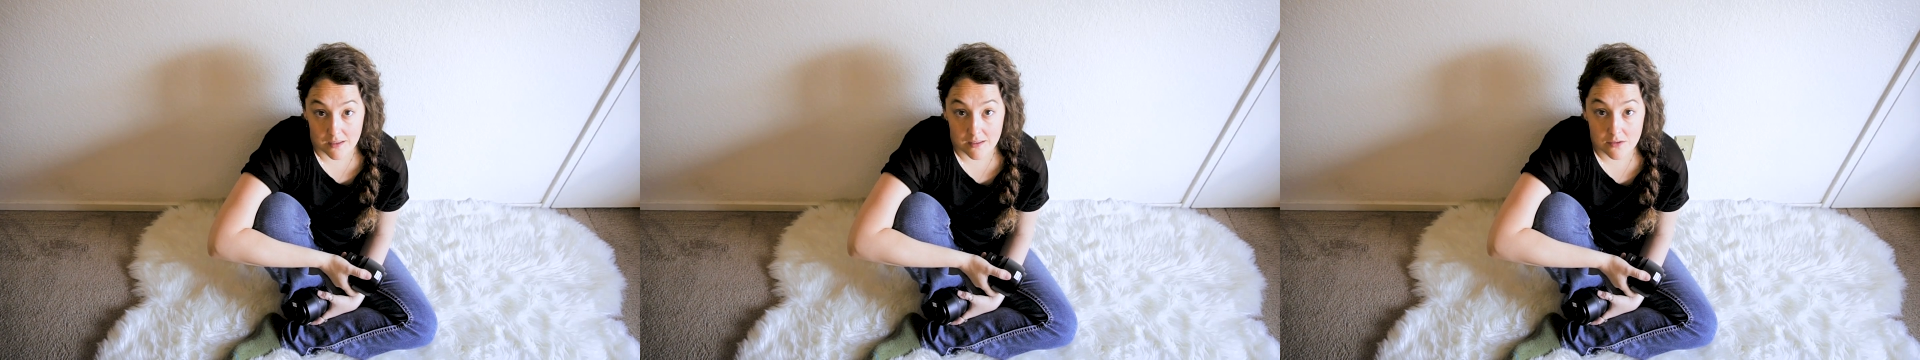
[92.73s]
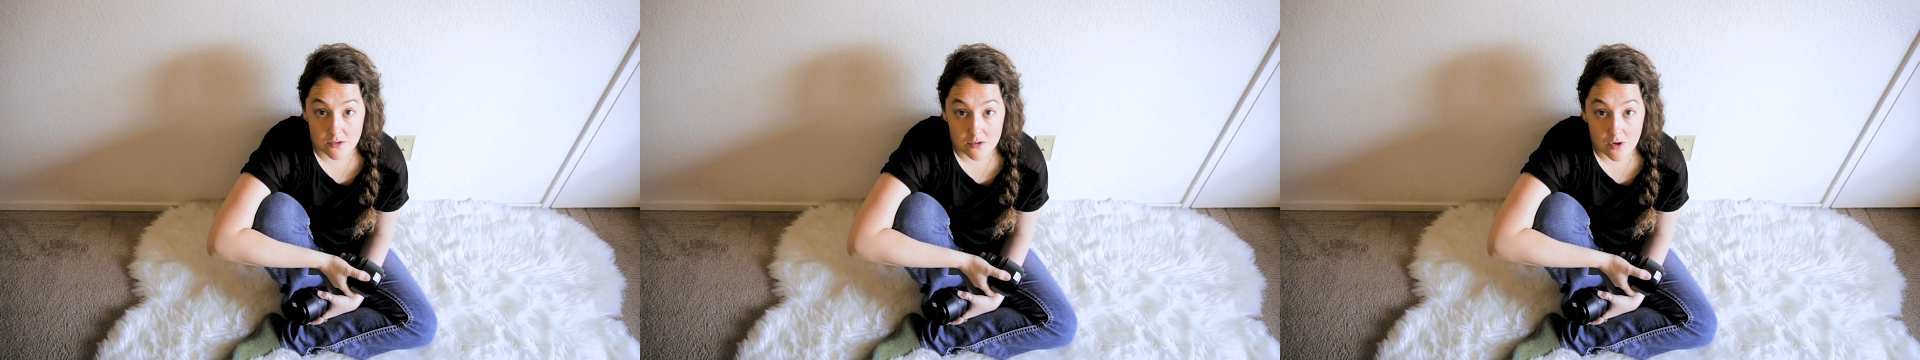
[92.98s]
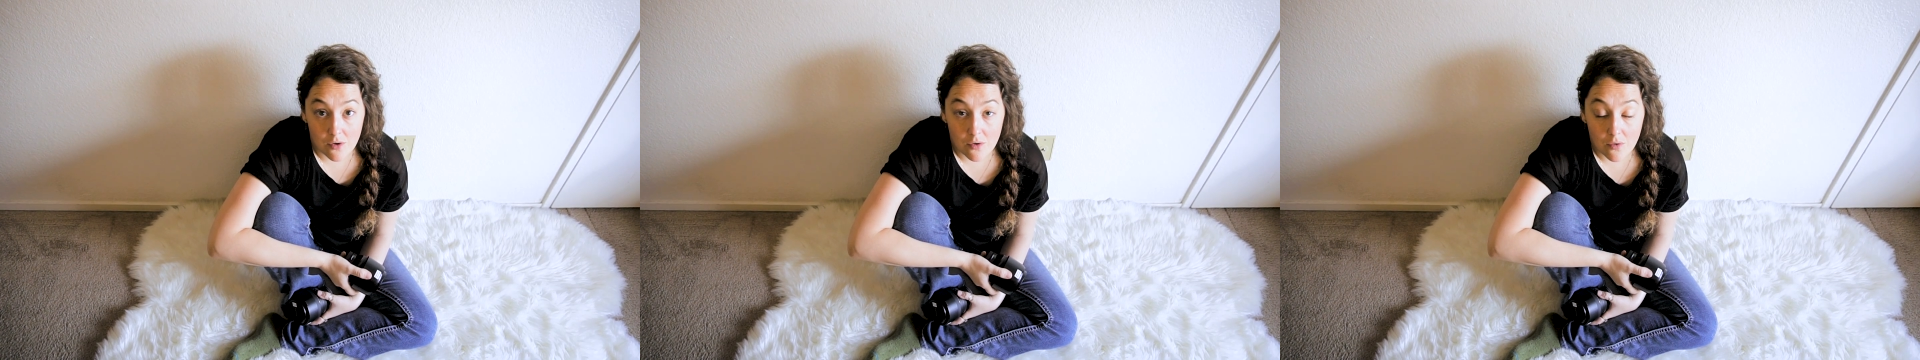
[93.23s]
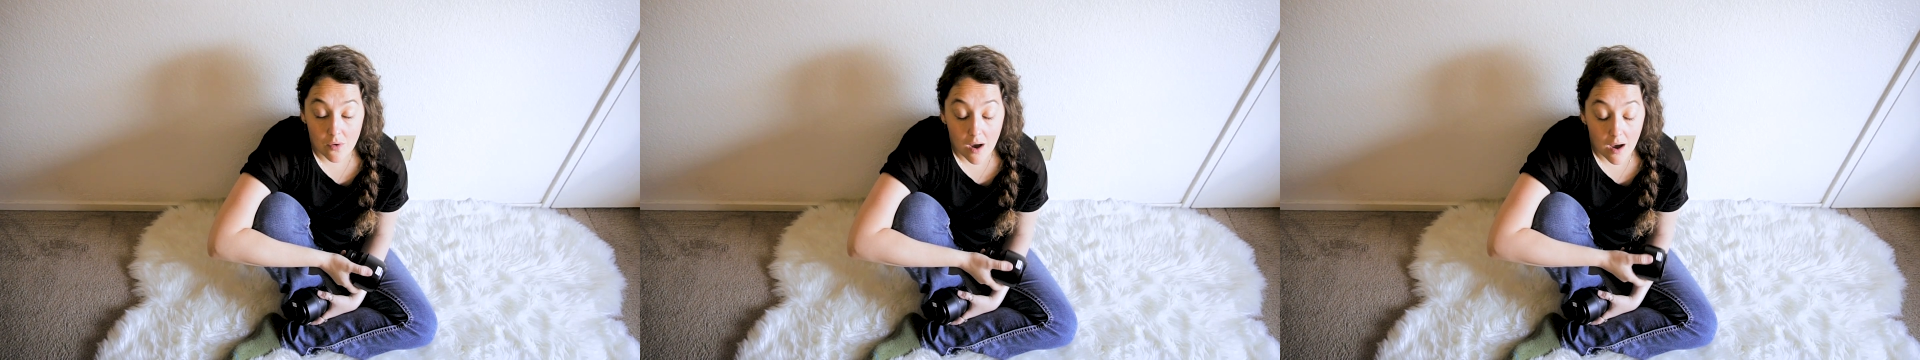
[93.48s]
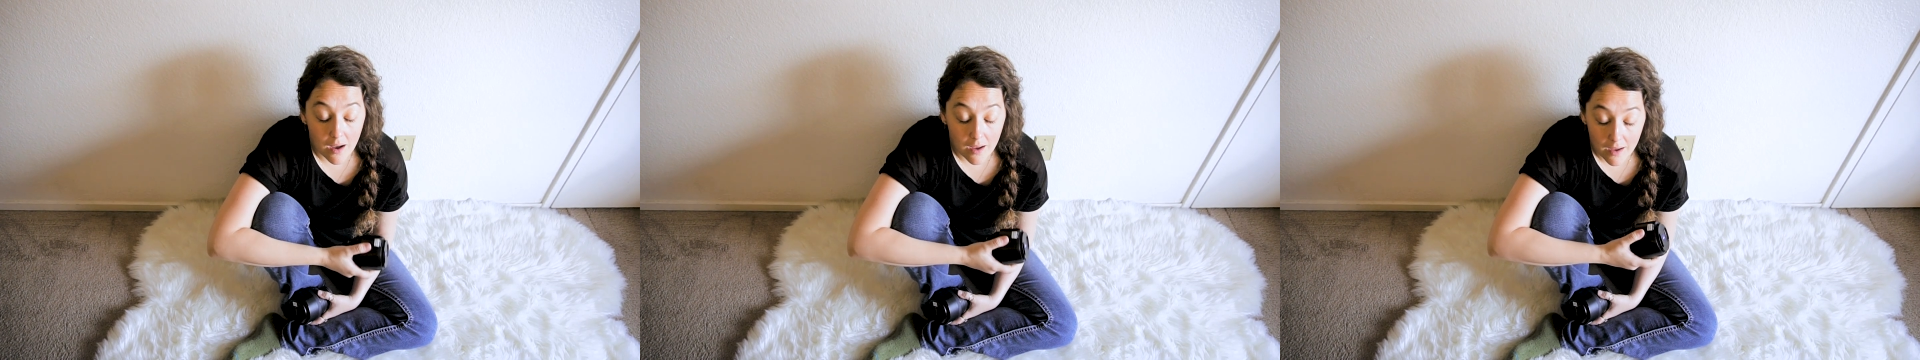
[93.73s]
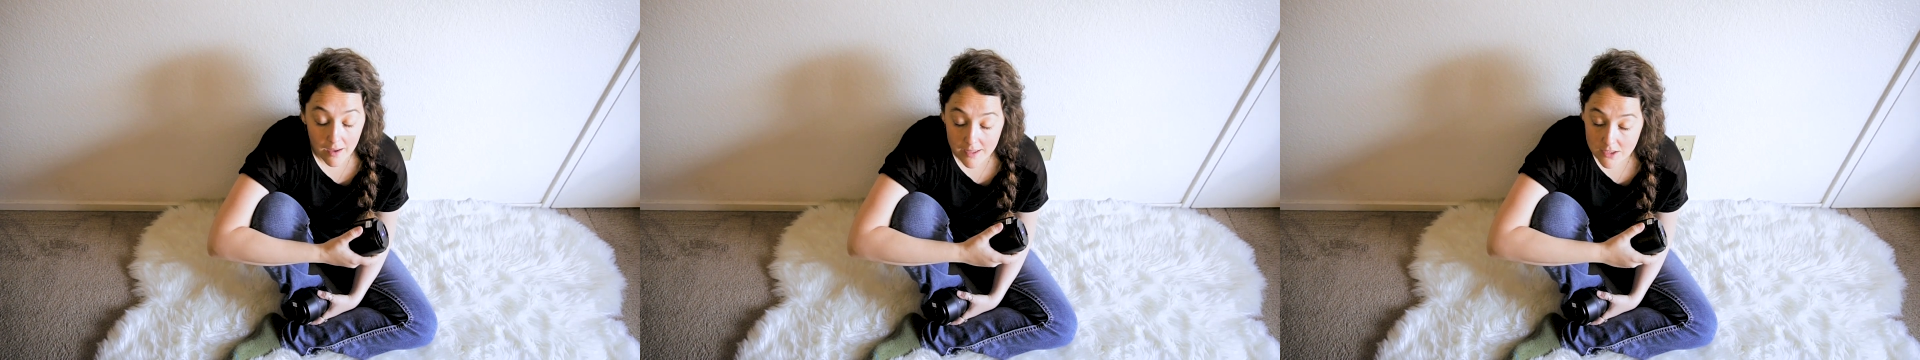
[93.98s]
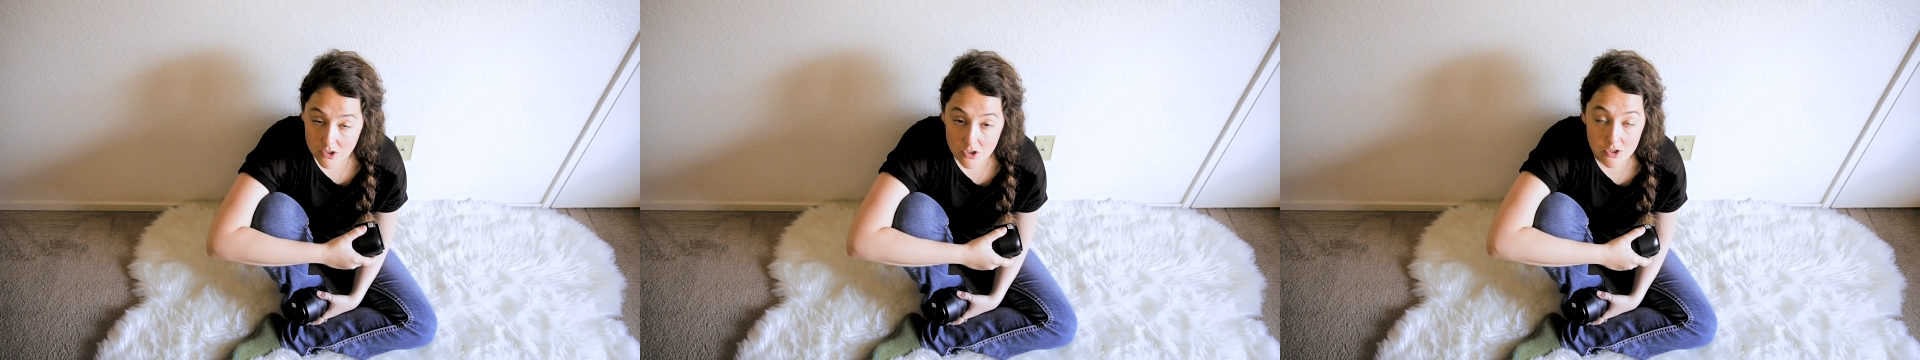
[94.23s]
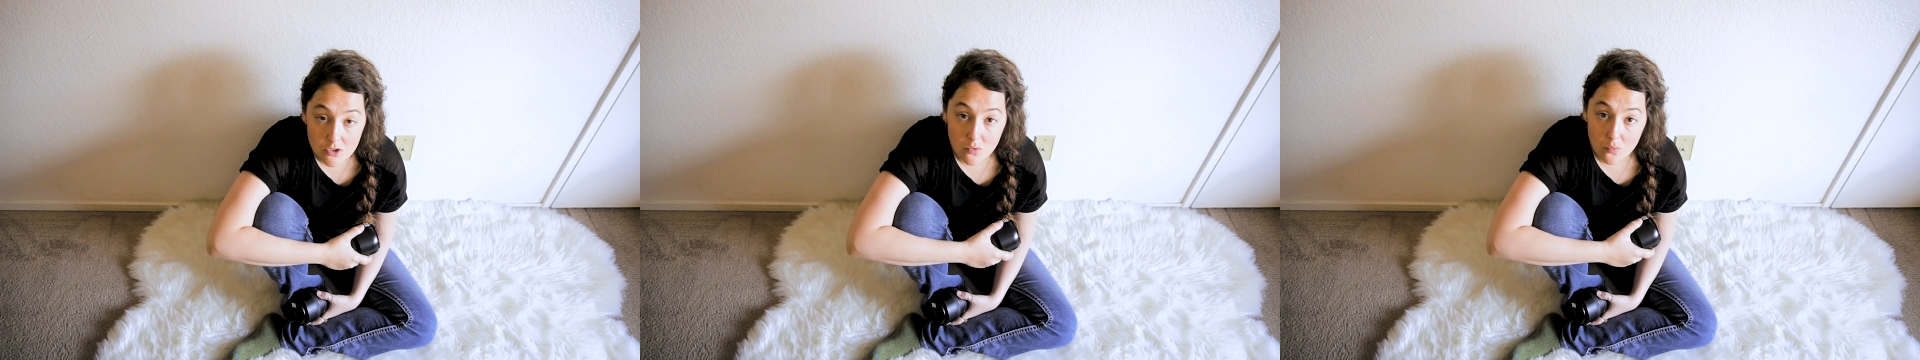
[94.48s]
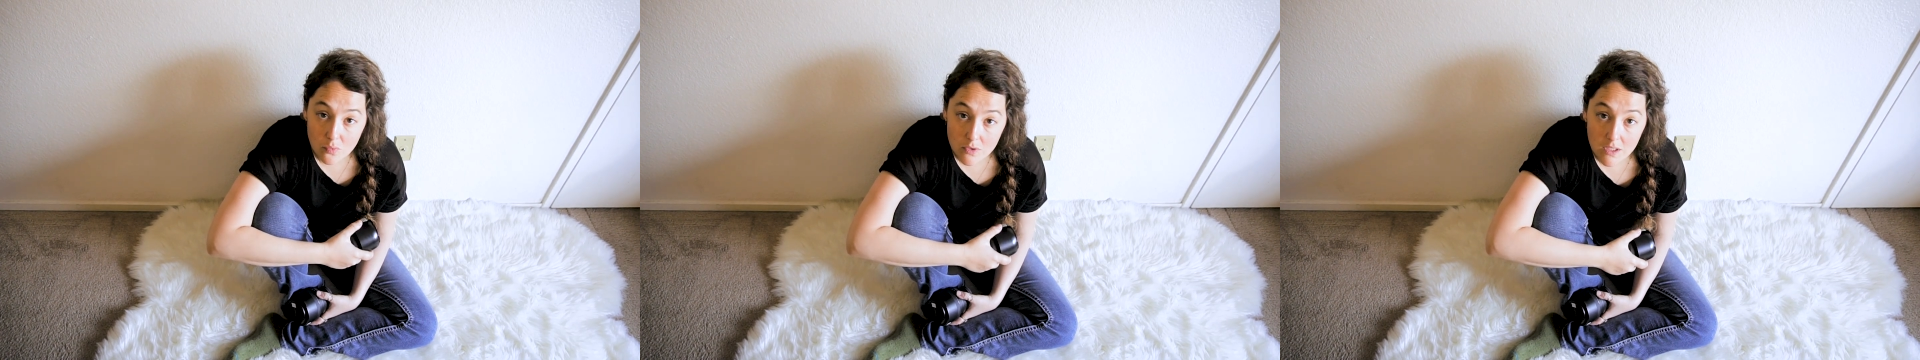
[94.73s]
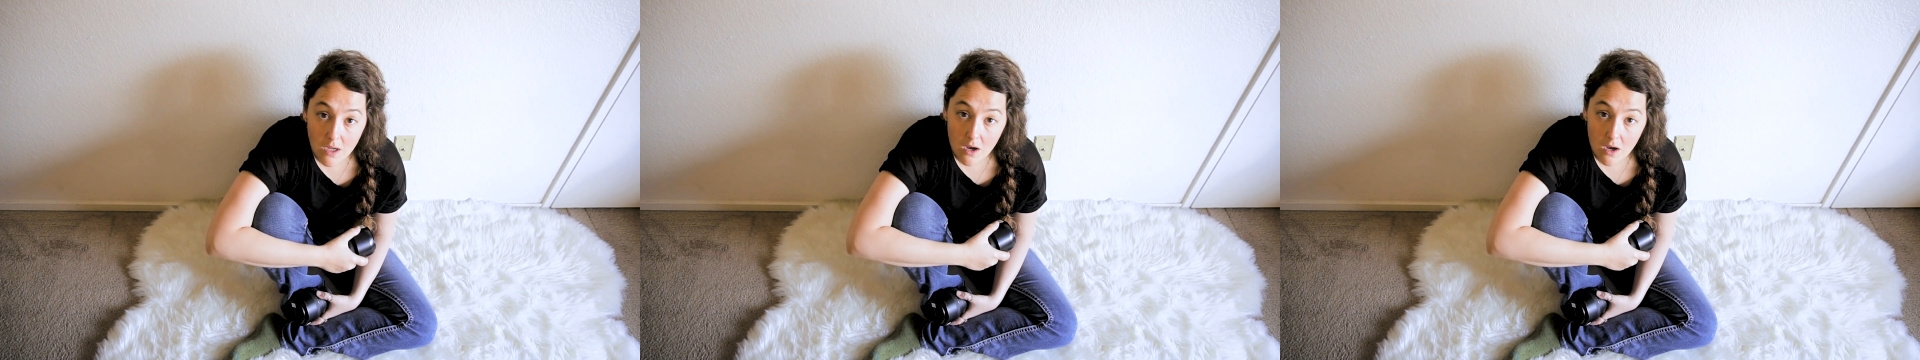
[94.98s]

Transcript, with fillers: And so it's just a really